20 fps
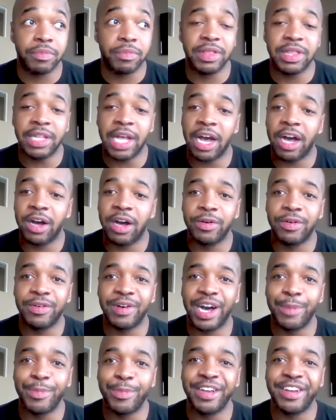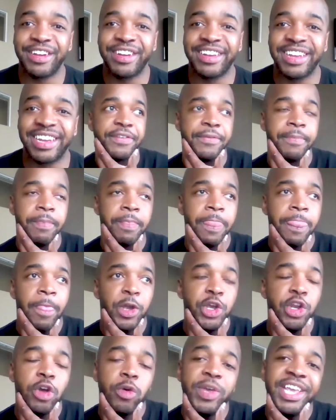now I'm here.
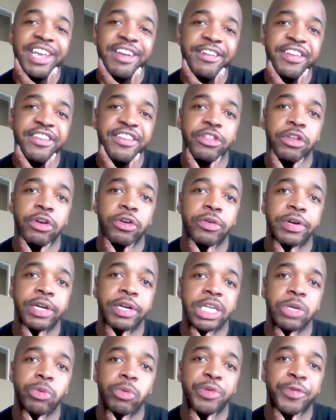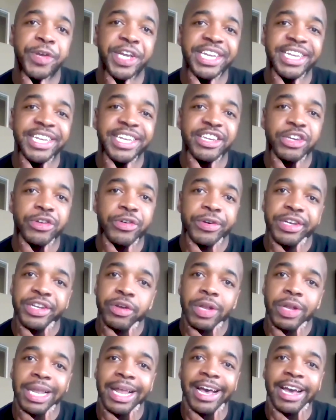We hear these stories and we read these stories
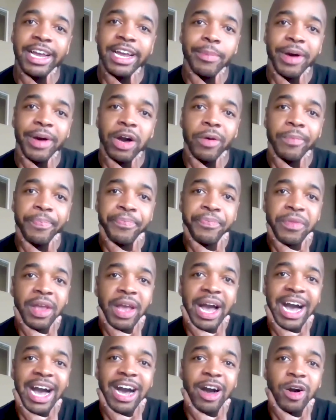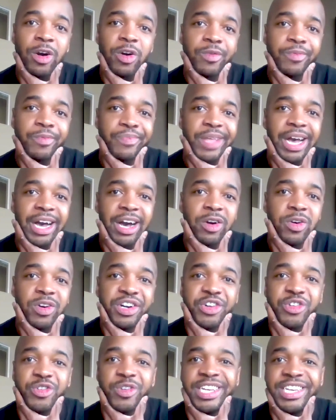online about how
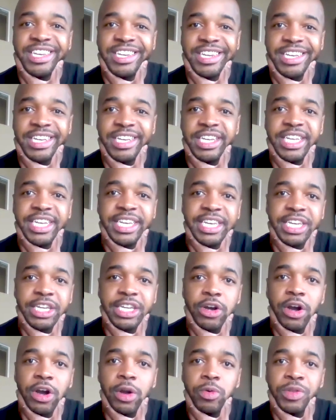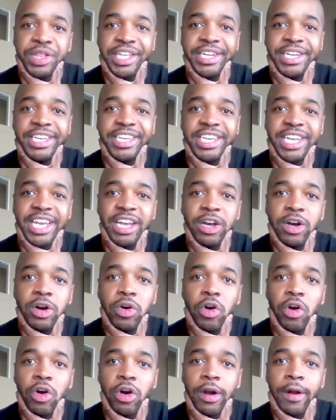egregious the conditions are within the jail,
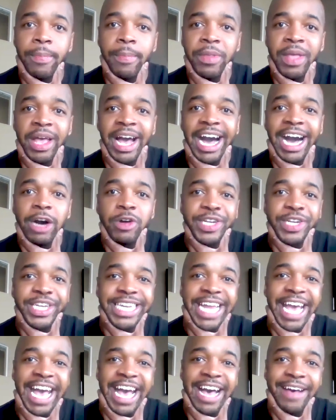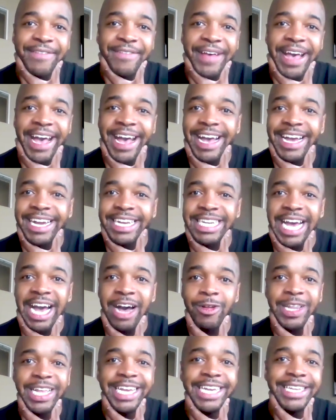or how the staff acts, how
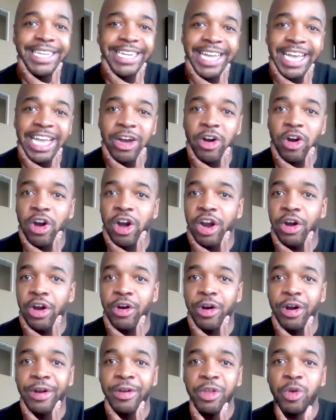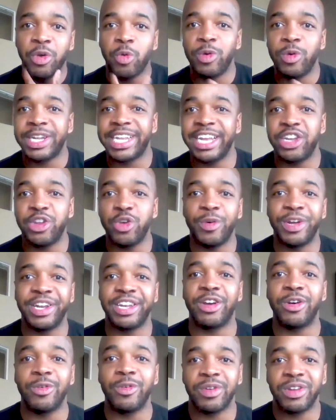lazy they are, or what they do and
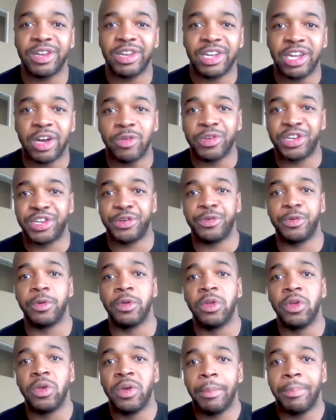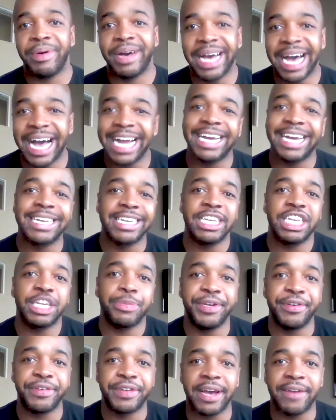don't do. But I got to
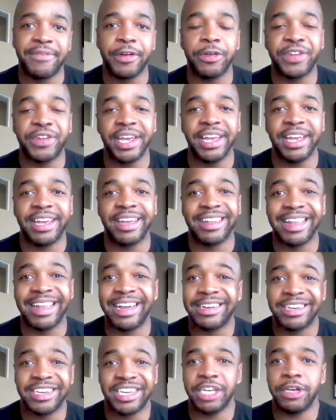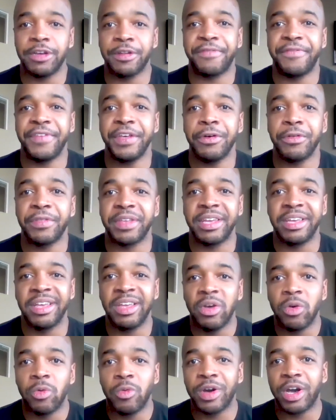experience that firsthand. Like, the jail's filthy.
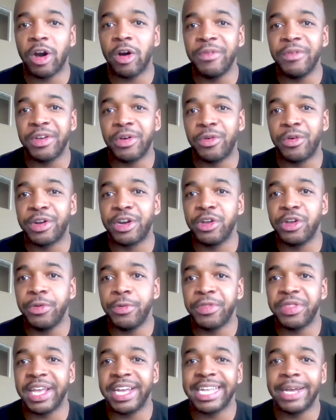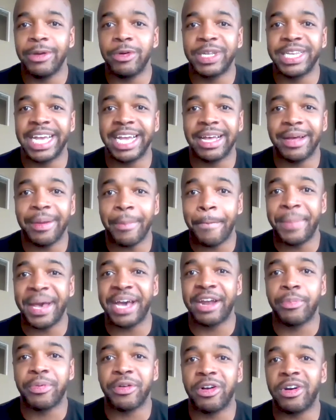With COVID going on, you would think they would take
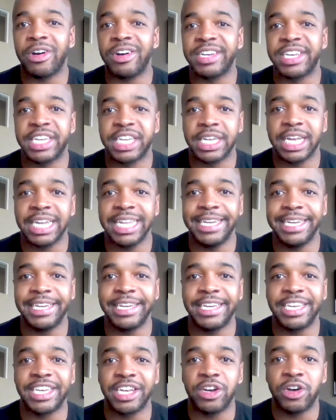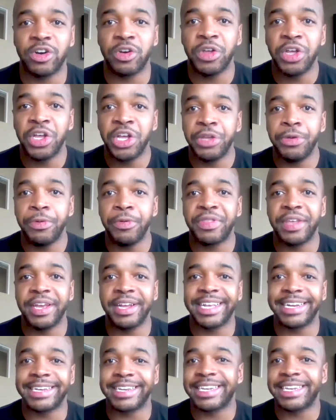better precautions in cleaning the jail. You would think
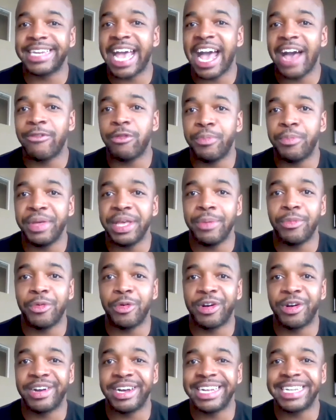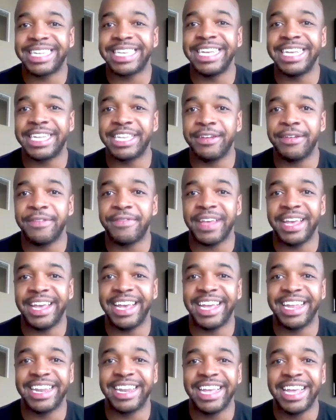that the staff would be more attentive
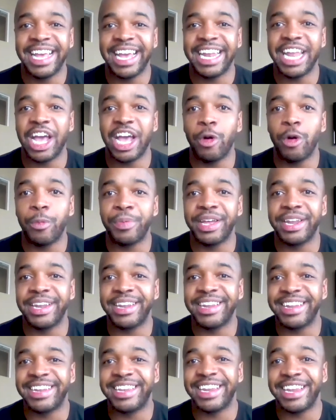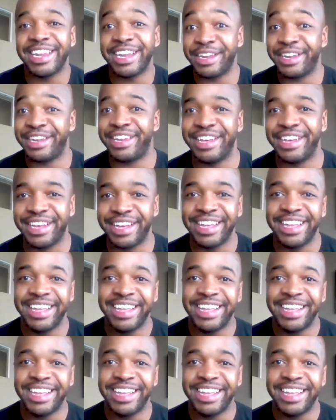in helping the